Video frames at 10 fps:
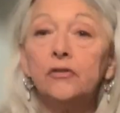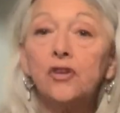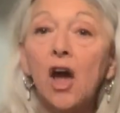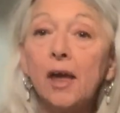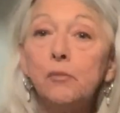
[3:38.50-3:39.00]

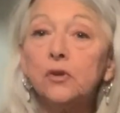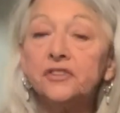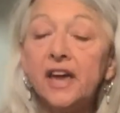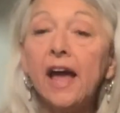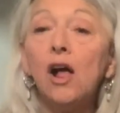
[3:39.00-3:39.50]
Time will
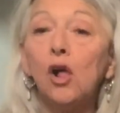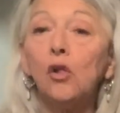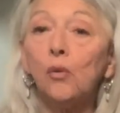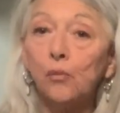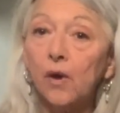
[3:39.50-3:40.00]

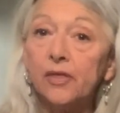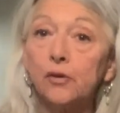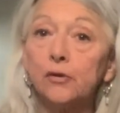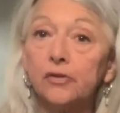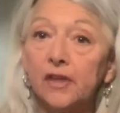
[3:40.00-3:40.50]
tell
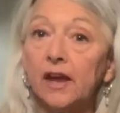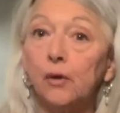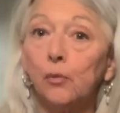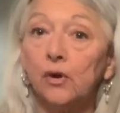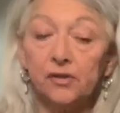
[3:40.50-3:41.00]
whether they
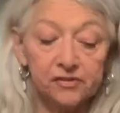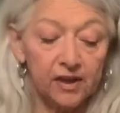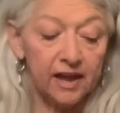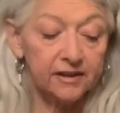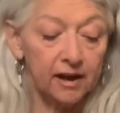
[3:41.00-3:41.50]
will
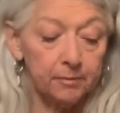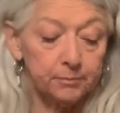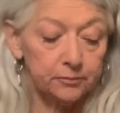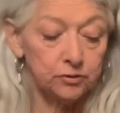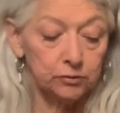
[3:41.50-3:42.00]
stand up
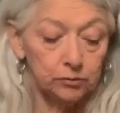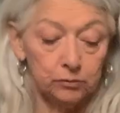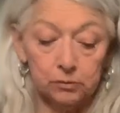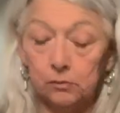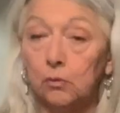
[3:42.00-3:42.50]

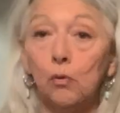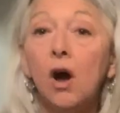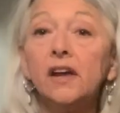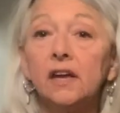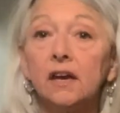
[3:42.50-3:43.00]
to
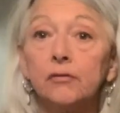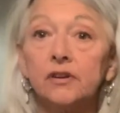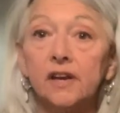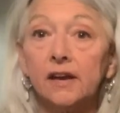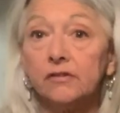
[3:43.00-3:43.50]
walking every day.